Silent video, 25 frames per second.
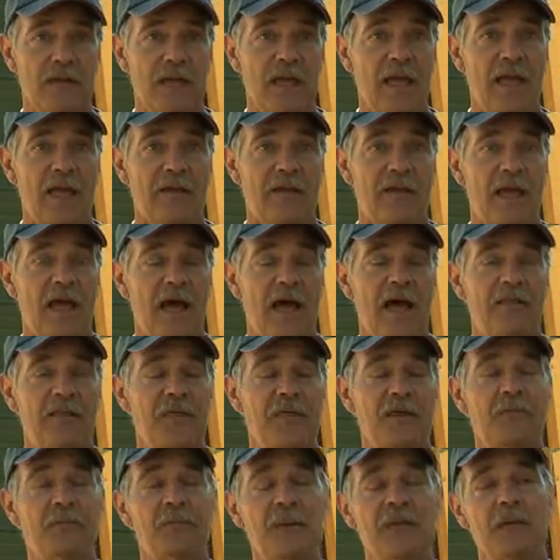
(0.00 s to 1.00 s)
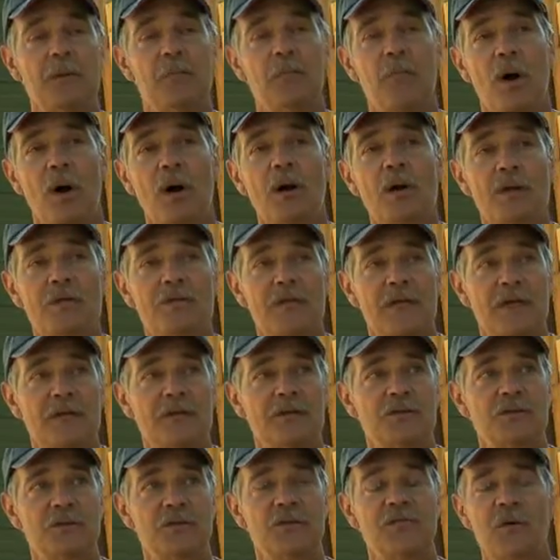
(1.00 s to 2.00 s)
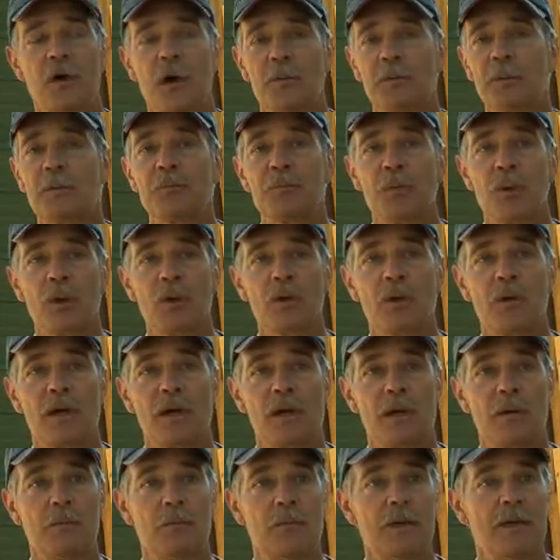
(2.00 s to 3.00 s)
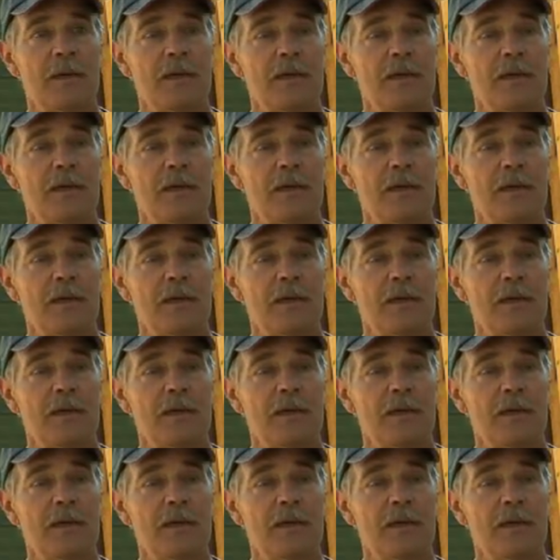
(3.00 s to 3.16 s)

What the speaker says: And I think being part of a tree farming program